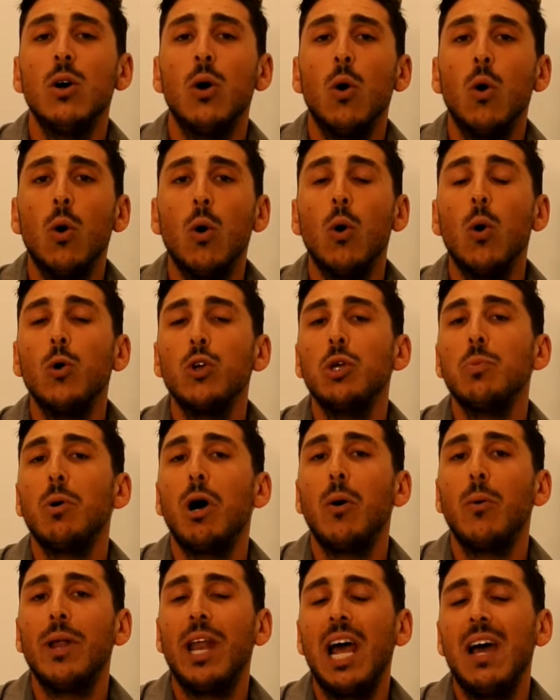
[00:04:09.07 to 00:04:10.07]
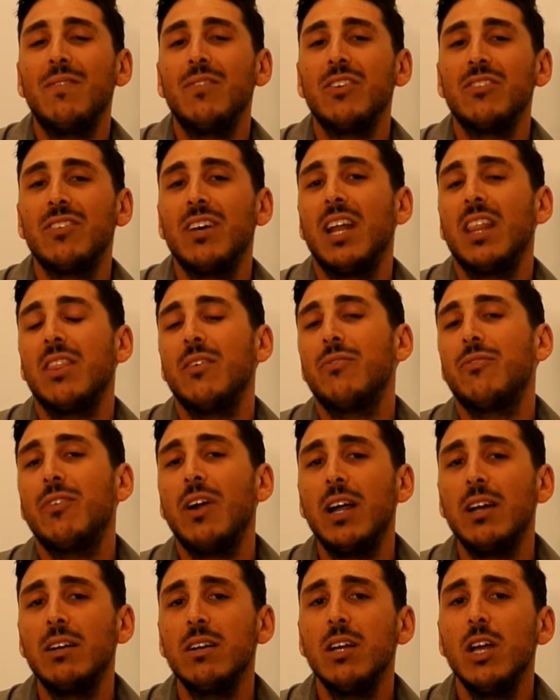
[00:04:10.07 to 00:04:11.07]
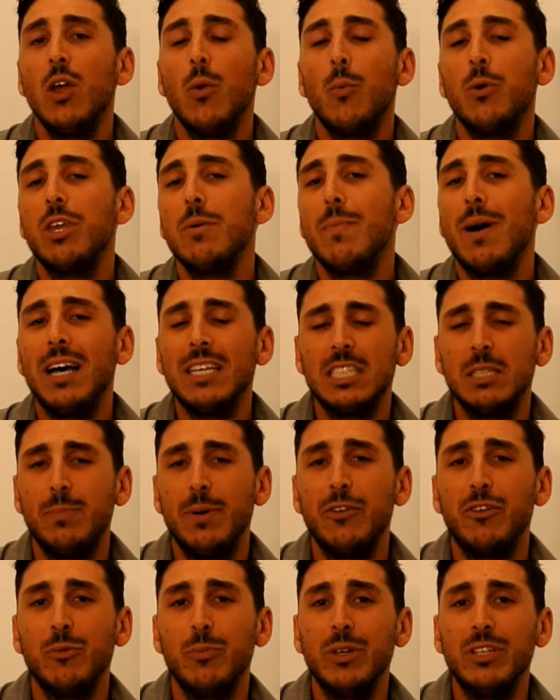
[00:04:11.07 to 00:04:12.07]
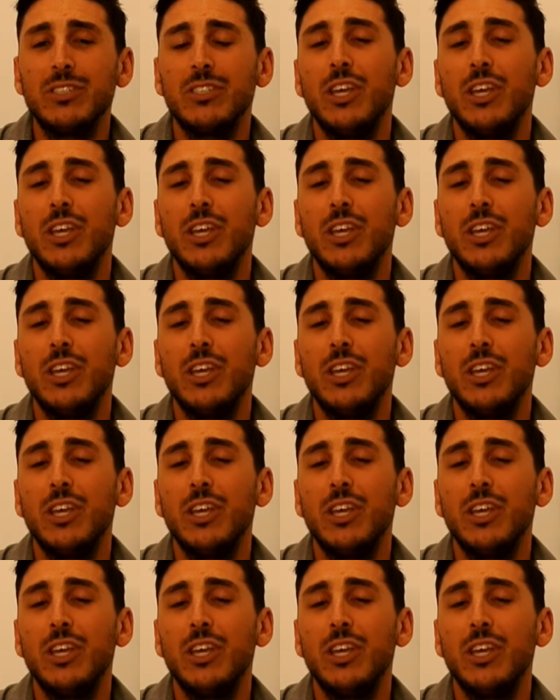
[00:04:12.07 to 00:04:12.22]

Or you might want to have the sun at the front where your master bedroom is,